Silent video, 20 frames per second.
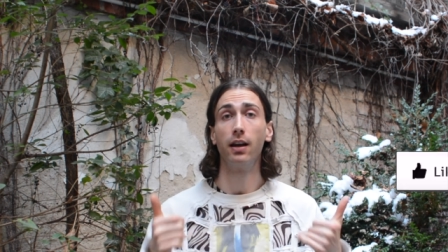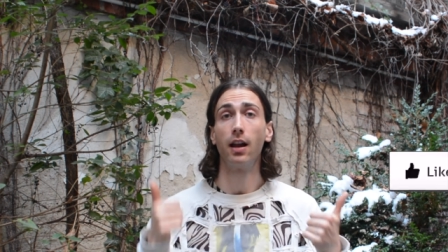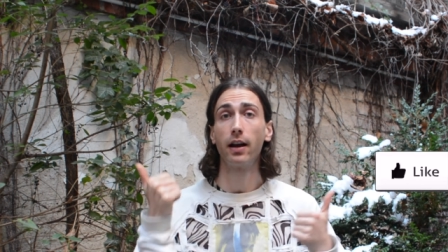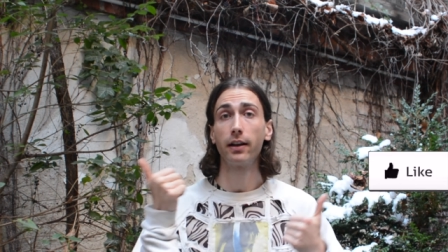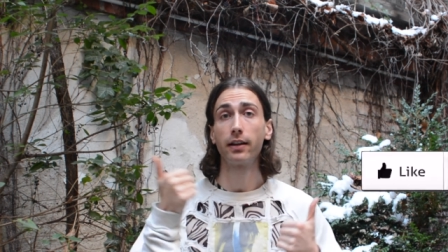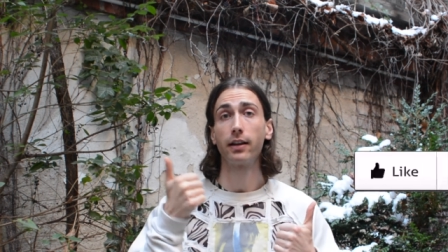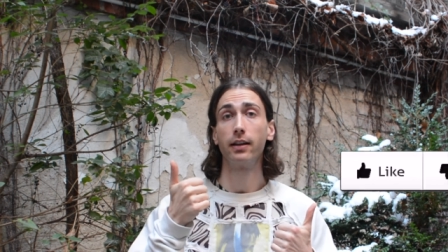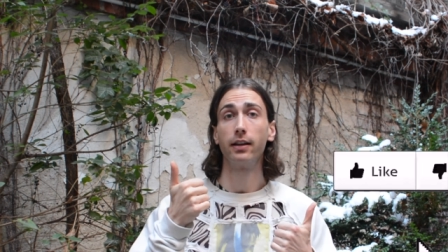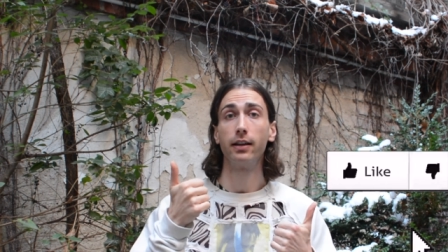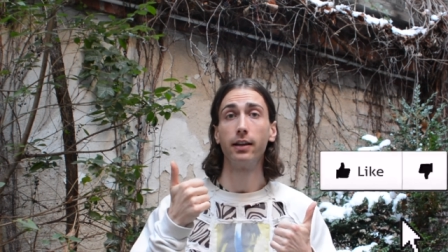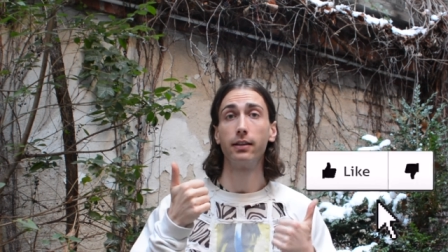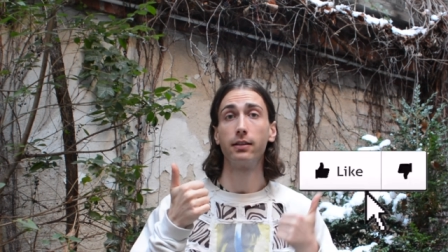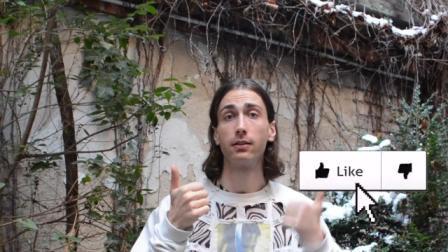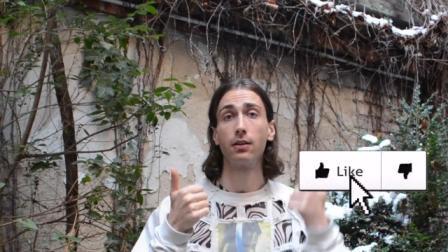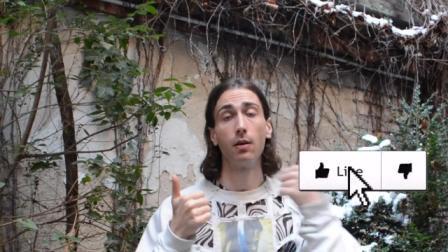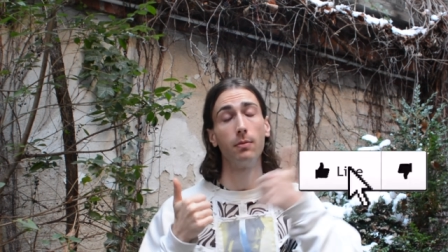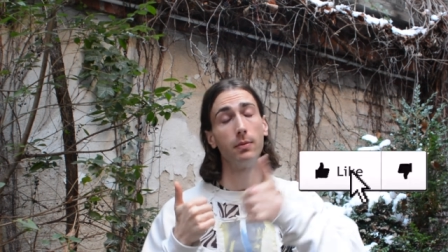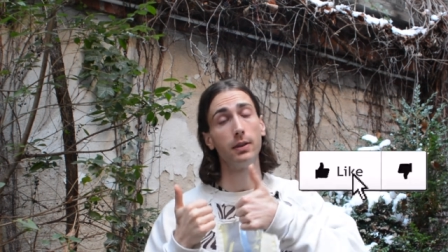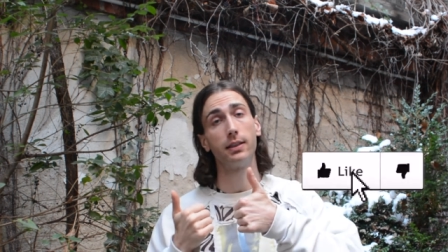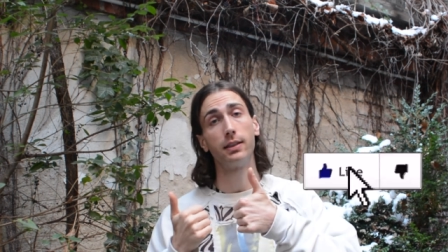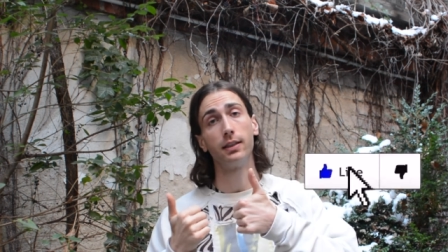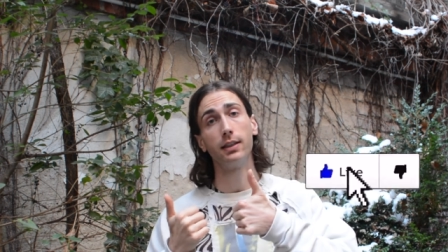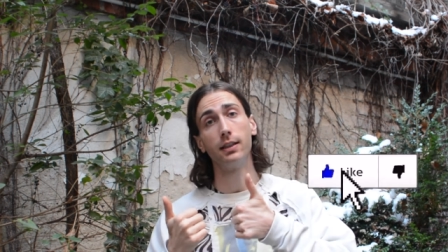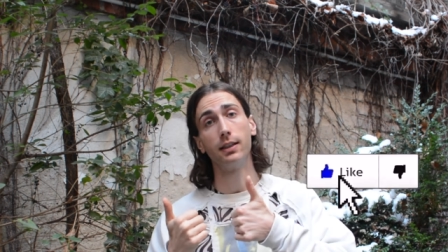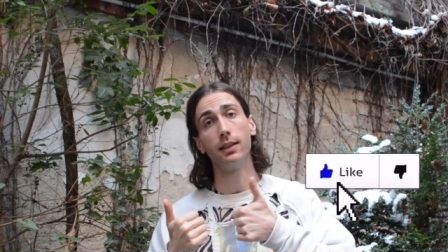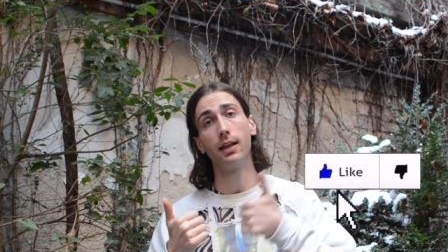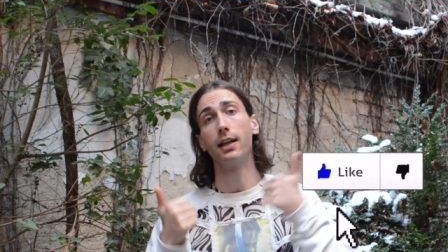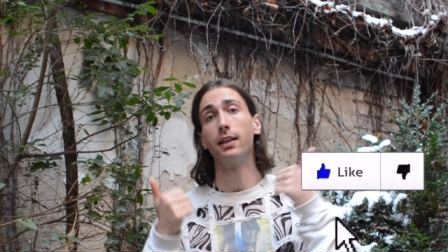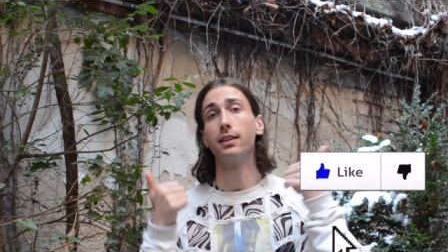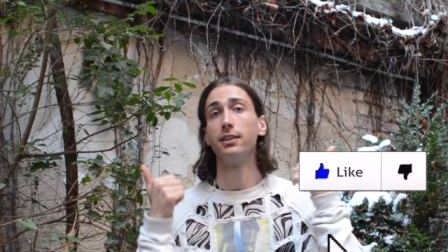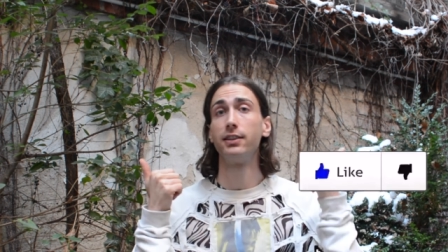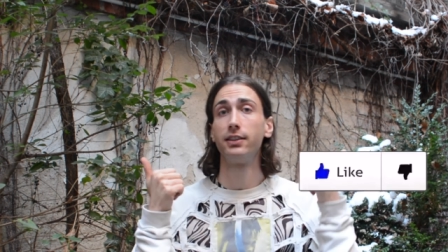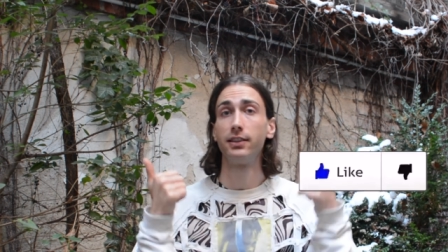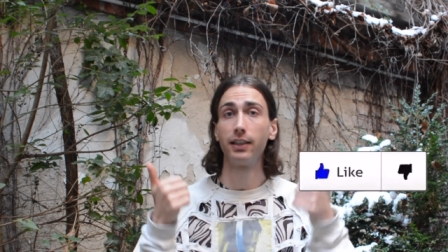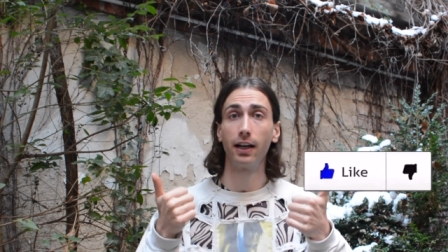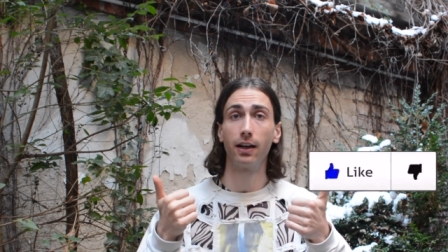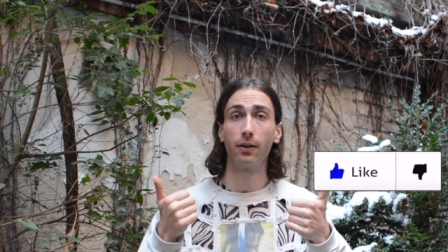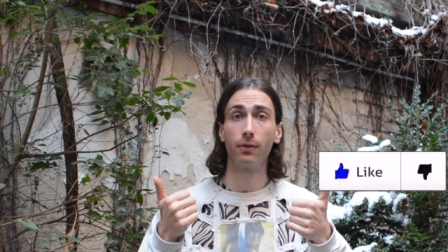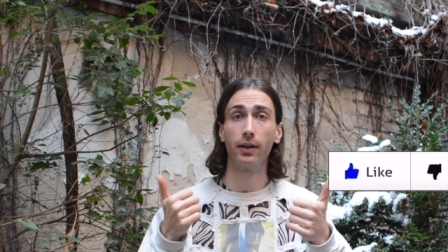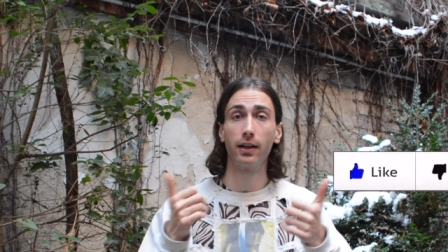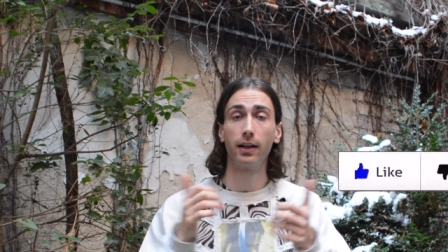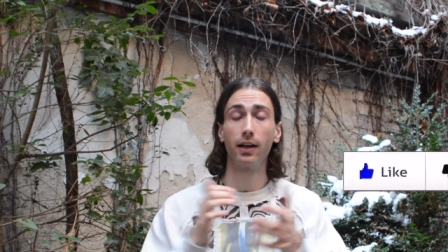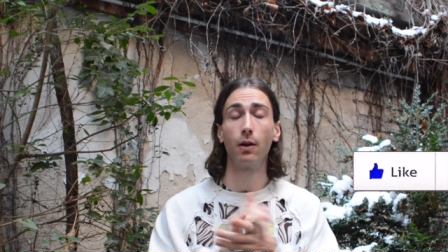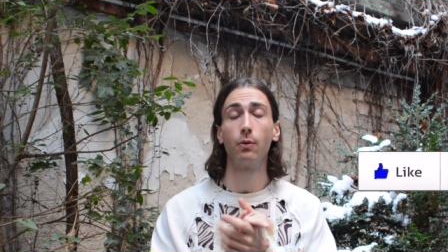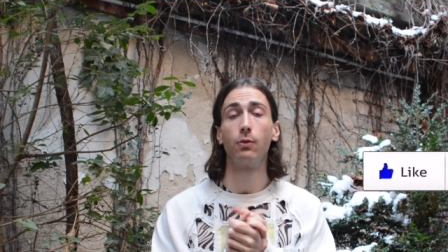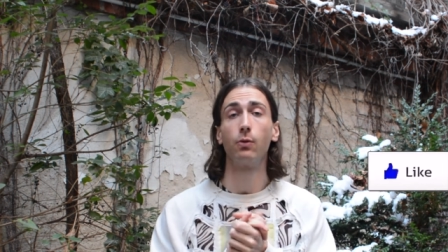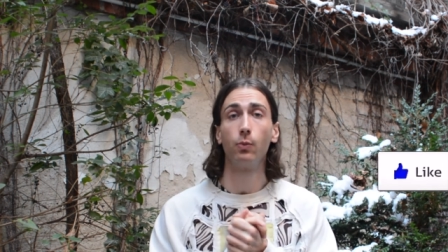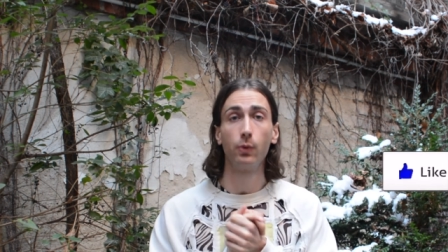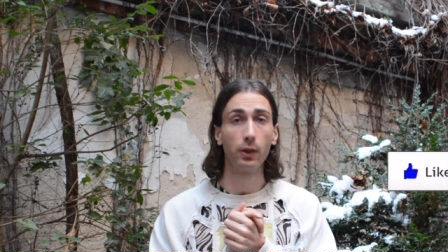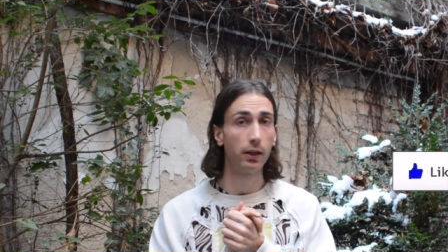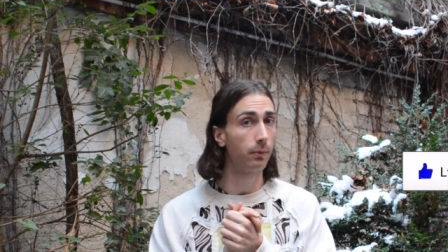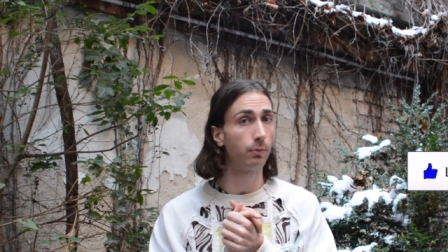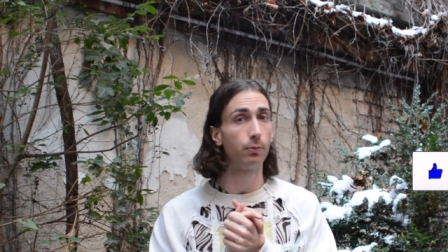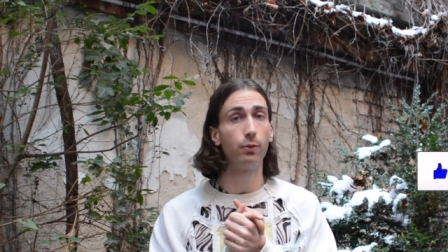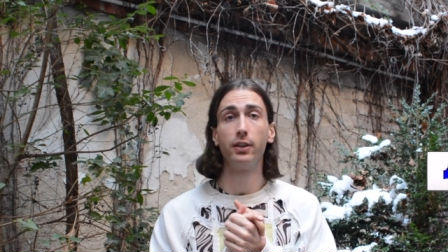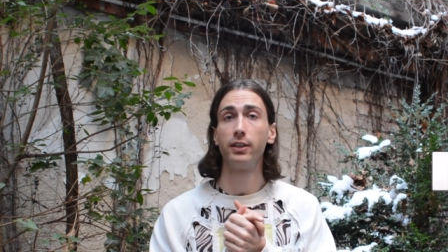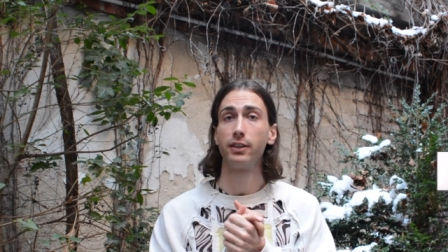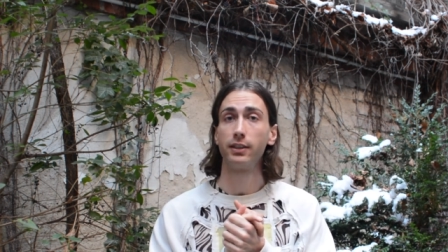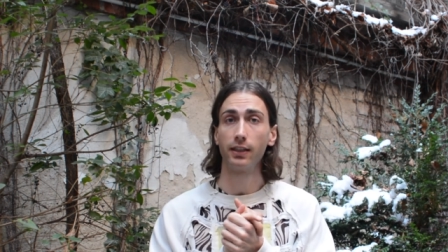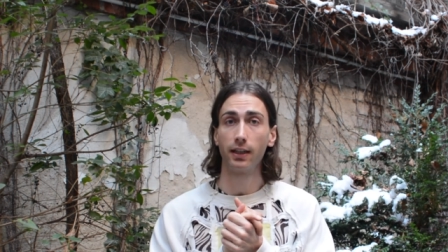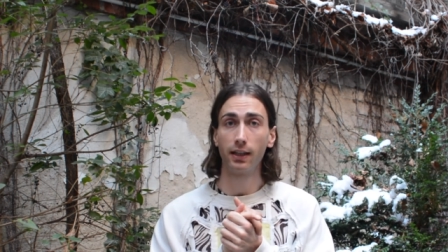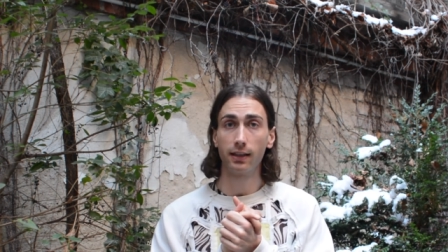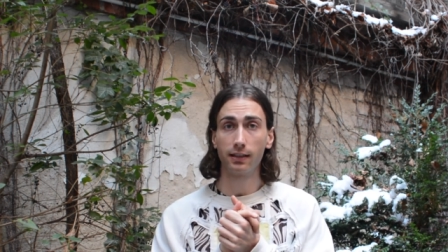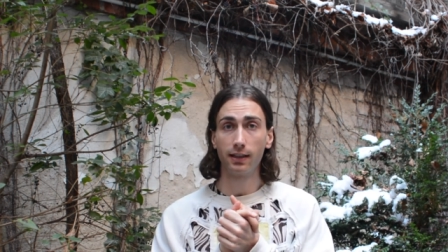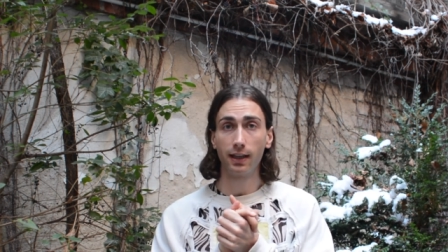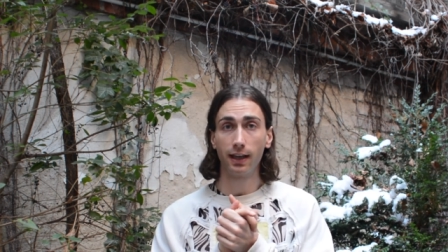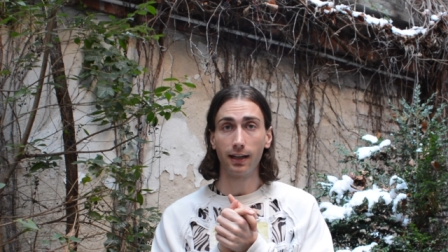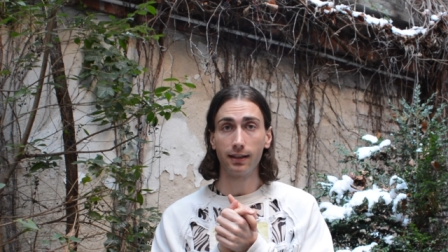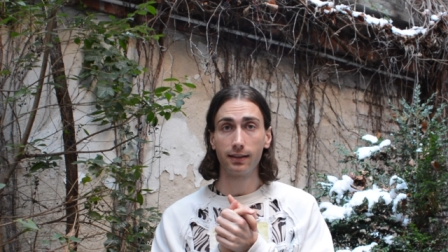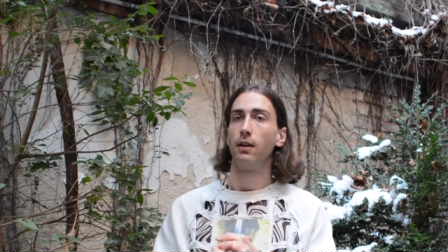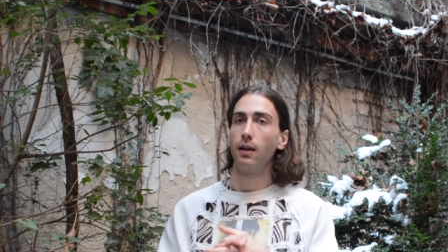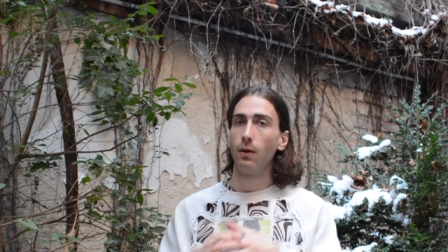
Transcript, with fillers: liking it, commenting and sharing. I would really appreciate that.